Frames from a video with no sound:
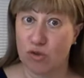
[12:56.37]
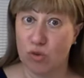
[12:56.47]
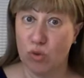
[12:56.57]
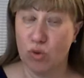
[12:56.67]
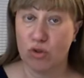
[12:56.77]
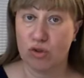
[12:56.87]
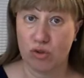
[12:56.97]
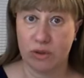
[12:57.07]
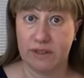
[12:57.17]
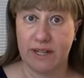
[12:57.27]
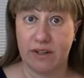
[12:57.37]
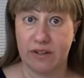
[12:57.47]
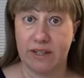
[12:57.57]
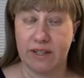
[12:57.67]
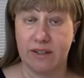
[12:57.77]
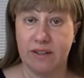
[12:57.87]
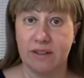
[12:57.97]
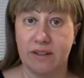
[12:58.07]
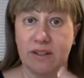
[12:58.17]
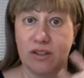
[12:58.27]
True solidarity, huh?
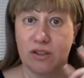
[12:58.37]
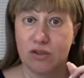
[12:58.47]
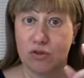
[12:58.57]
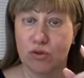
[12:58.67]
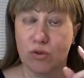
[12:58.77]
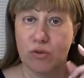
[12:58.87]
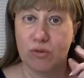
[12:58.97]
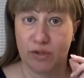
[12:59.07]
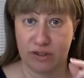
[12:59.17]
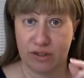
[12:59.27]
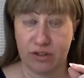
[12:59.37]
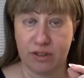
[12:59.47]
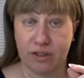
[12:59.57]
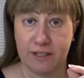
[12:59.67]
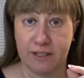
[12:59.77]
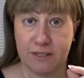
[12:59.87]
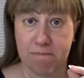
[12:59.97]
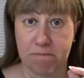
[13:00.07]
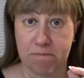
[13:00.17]
true fraternity.